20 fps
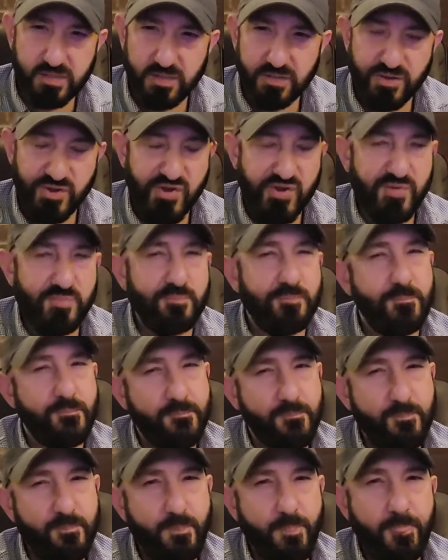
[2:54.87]
10 year,
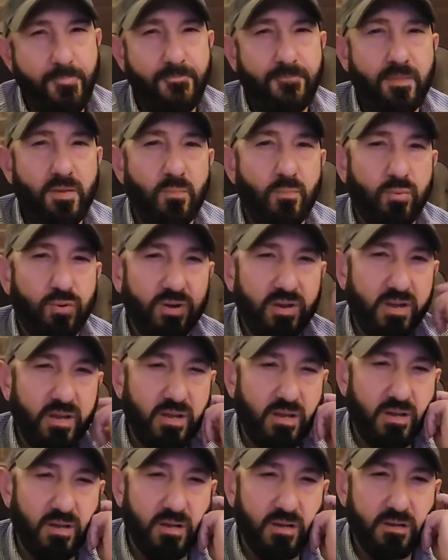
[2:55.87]

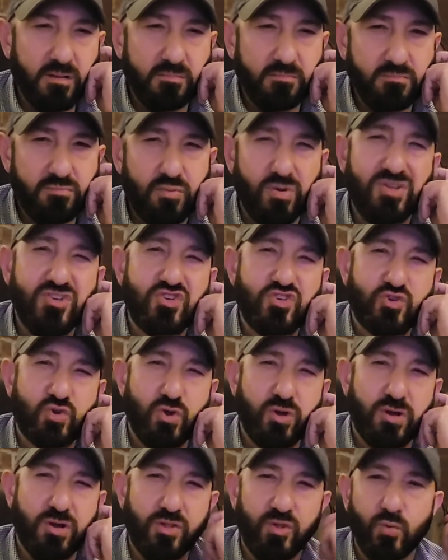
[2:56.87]
pretty
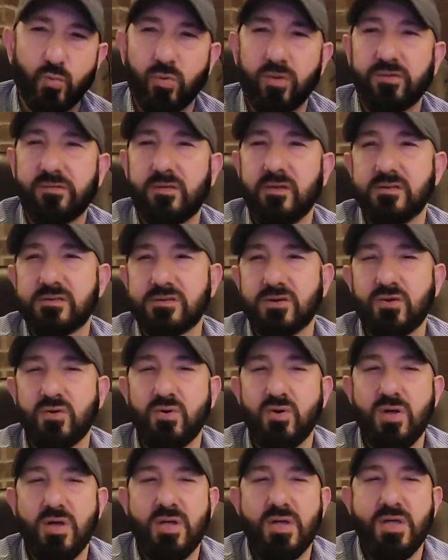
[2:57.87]
straw colored whiskey.
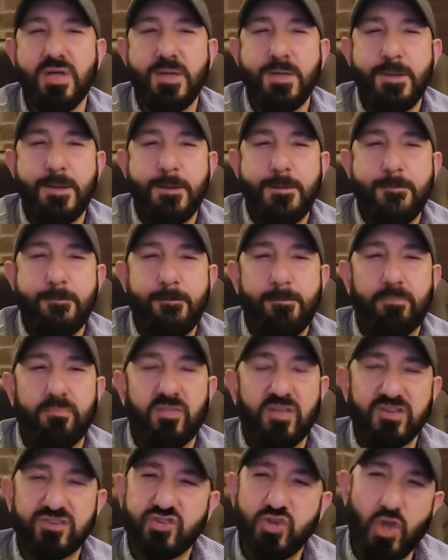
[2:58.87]
So
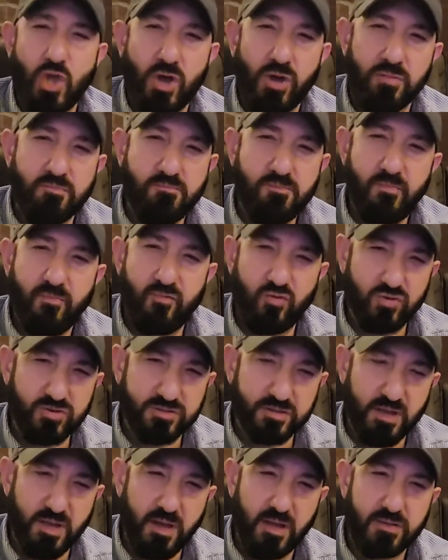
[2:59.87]
it's young for a
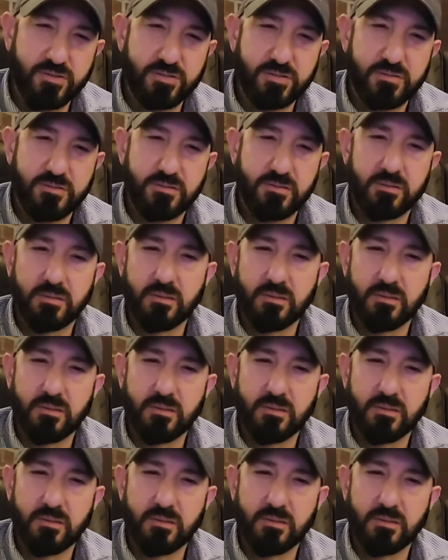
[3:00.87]
Scotch,